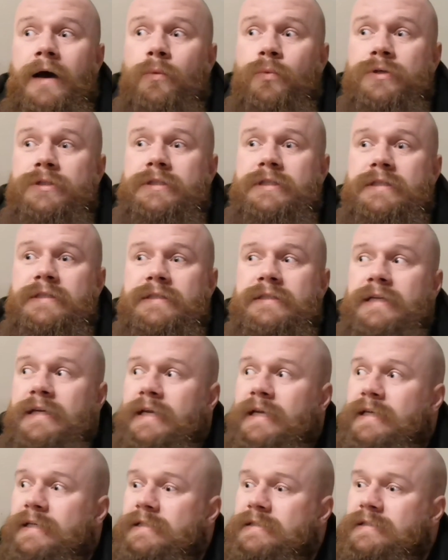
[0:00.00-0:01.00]
which is
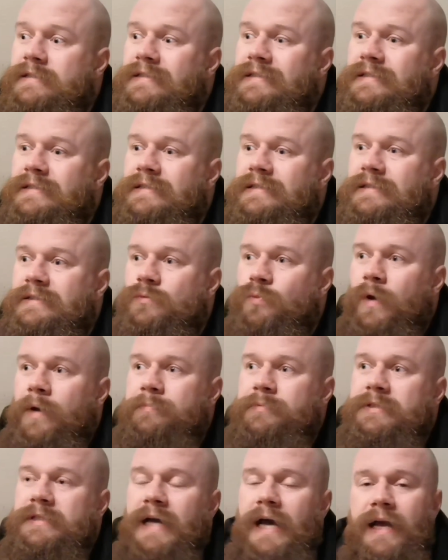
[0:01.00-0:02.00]
a
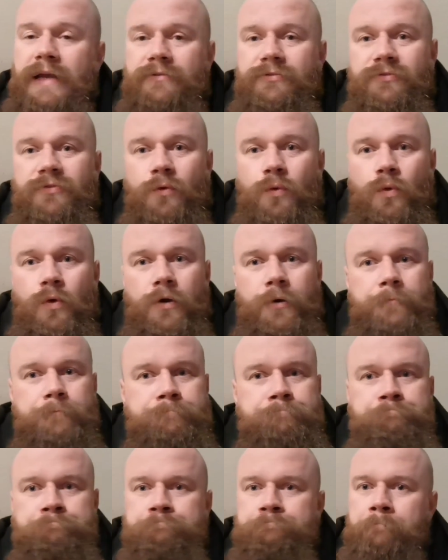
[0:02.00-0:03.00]
website
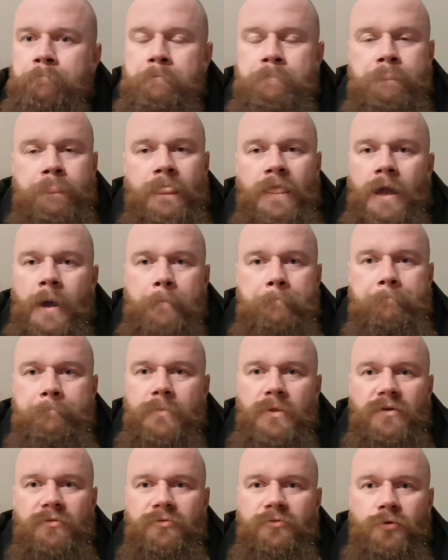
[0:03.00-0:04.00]
for
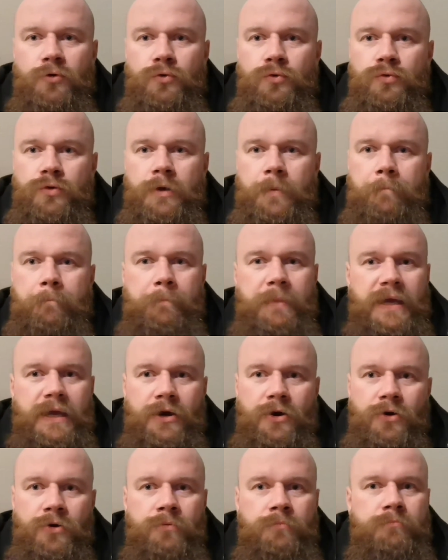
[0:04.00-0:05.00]
food,
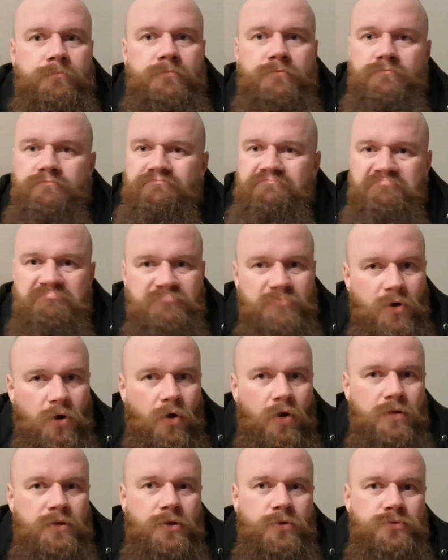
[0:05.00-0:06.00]
beer,
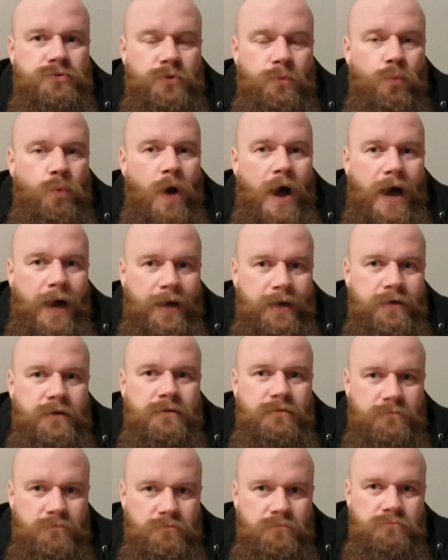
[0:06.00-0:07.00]
all those
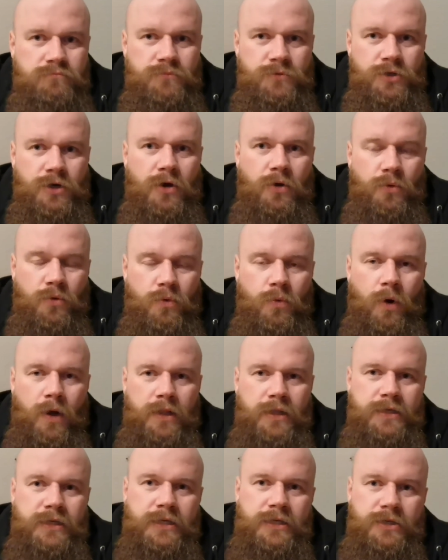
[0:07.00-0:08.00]
wine,
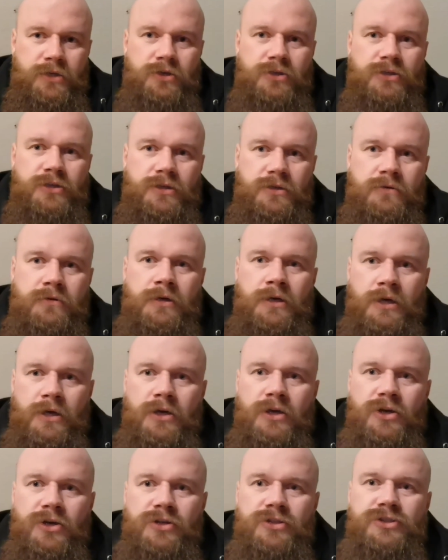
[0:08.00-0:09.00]
quality
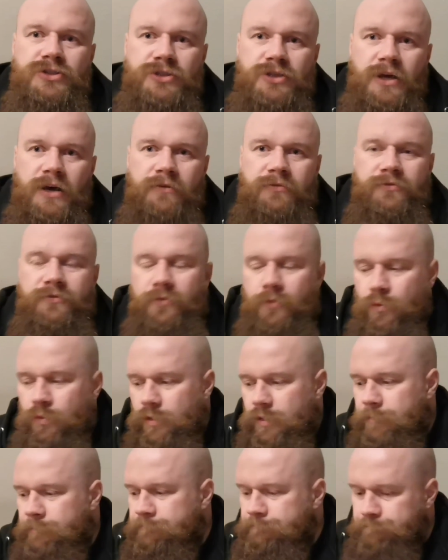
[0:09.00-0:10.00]
good stuff
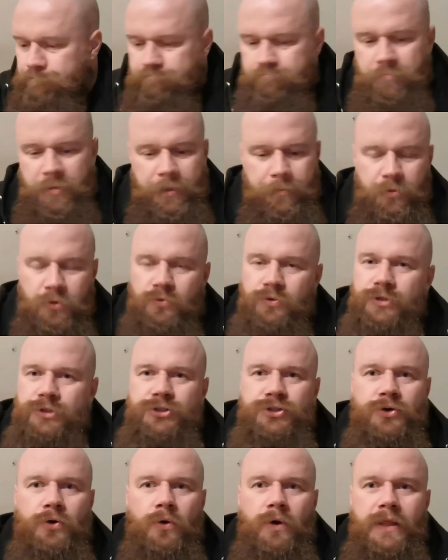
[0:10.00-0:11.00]
for people who
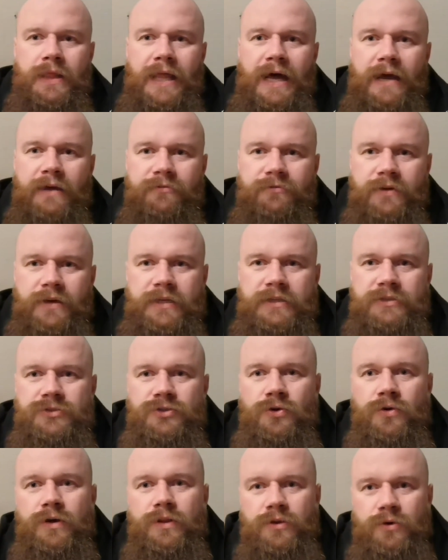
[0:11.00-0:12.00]
enjoy life and
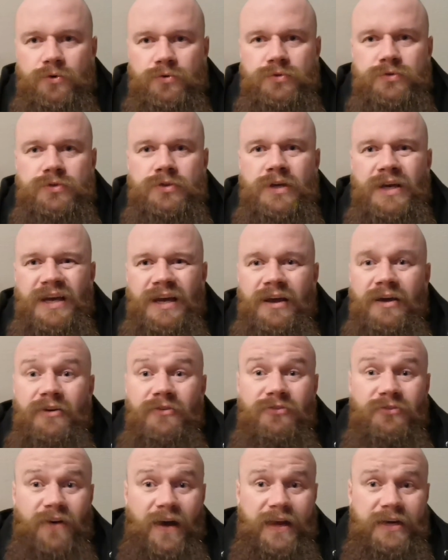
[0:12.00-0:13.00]
enjoy those
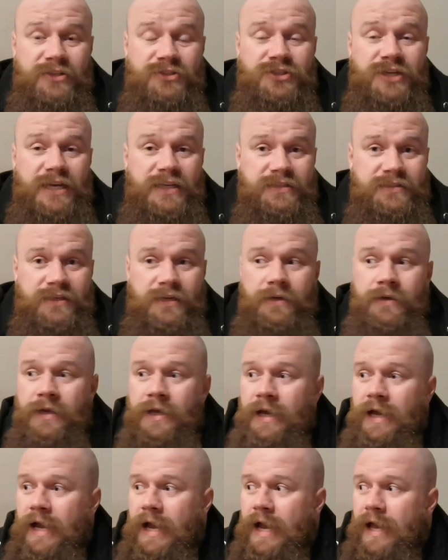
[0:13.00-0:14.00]
finer tasting.
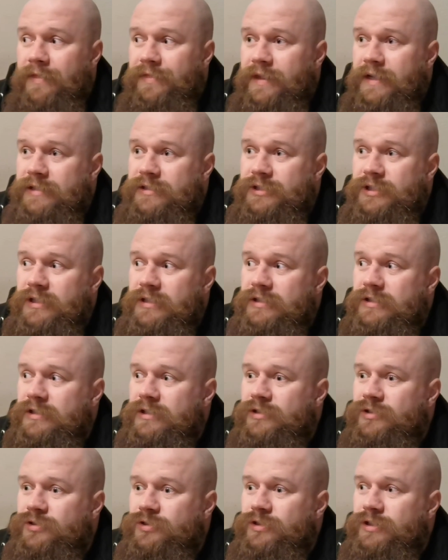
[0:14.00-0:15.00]
And they
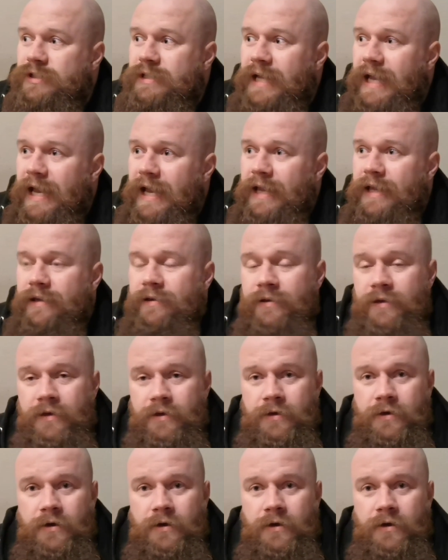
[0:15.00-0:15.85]
just today